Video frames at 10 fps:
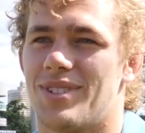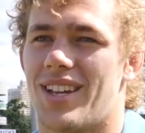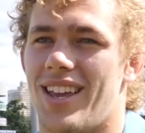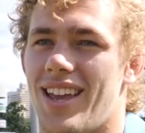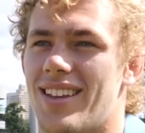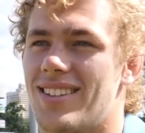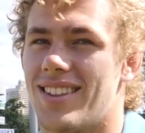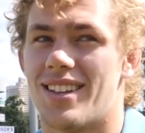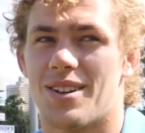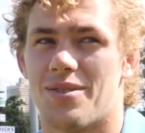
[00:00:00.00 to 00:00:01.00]
So yeah, there's
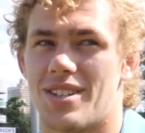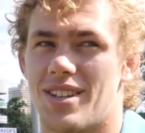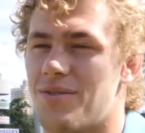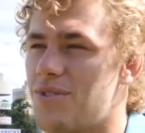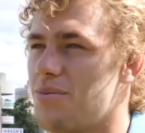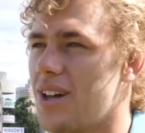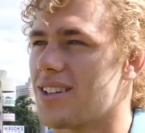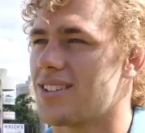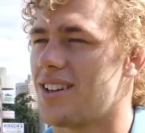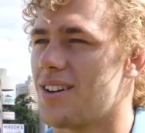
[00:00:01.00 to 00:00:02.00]
there's obviously a few
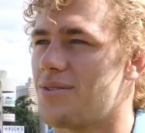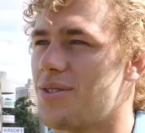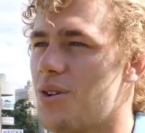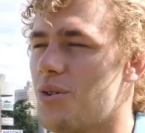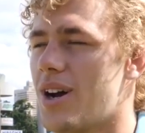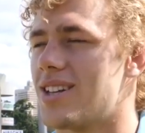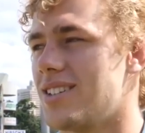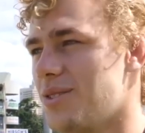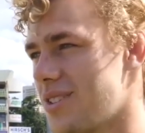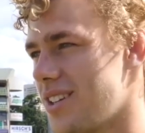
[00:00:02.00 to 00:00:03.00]
blokes that I've always
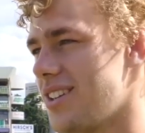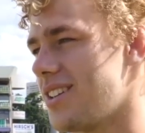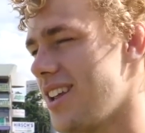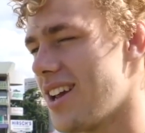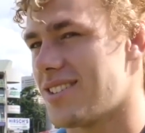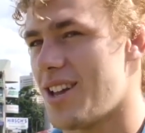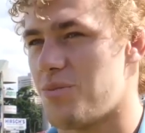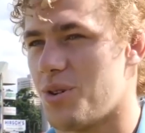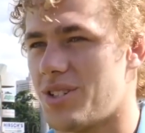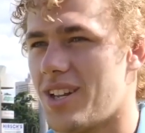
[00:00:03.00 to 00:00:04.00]
looked and you know seen
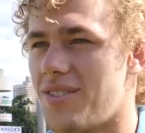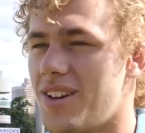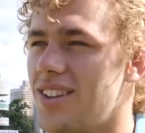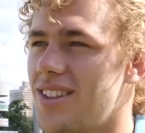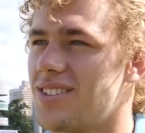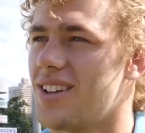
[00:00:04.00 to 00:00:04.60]
them on TV and things